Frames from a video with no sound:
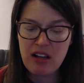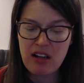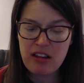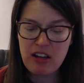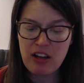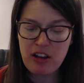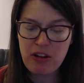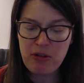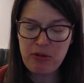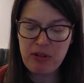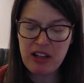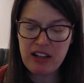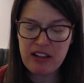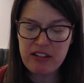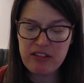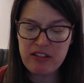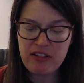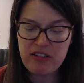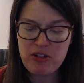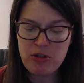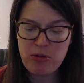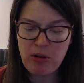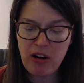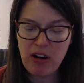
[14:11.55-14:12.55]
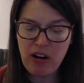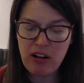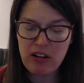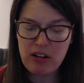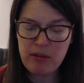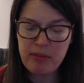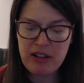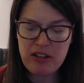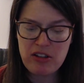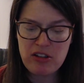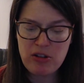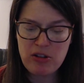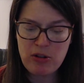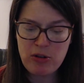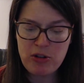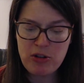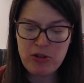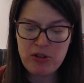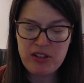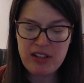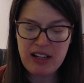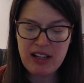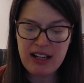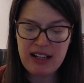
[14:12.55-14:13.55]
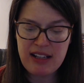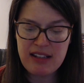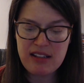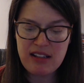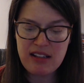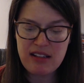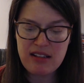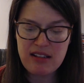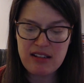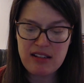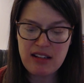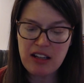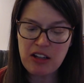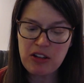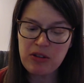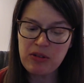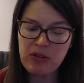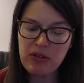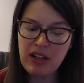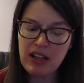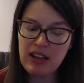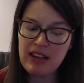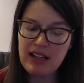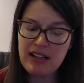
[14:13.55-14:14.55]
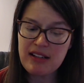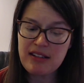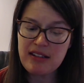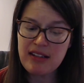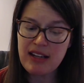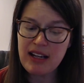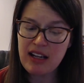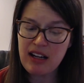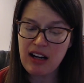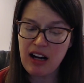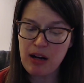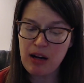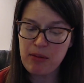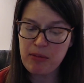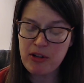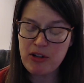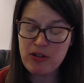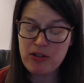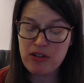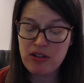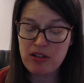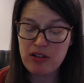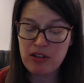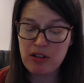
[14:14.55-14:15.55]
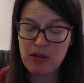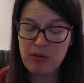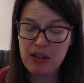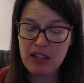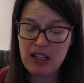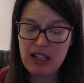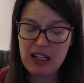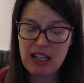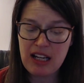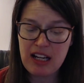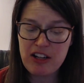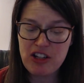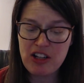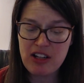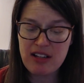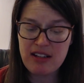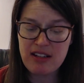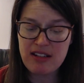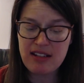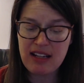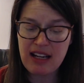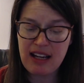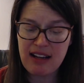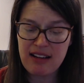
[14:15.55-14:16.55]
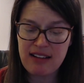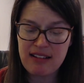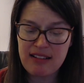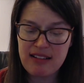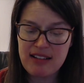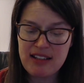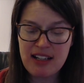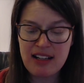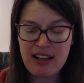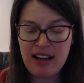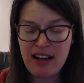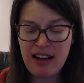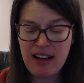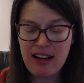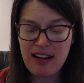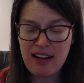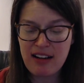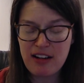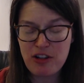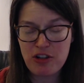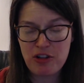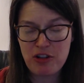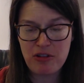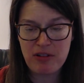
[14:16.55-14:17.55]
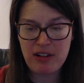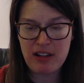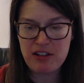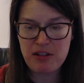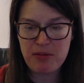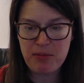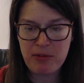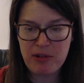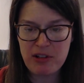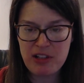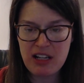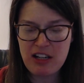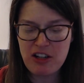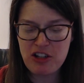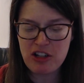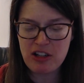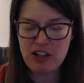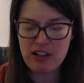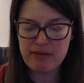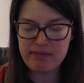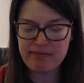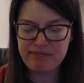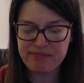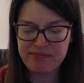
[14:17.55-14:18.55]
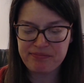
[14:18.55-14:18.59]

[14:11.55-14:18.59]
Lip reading: The 300s were all about social sciences, including things like commerce, communications, and, ta-da, transportation.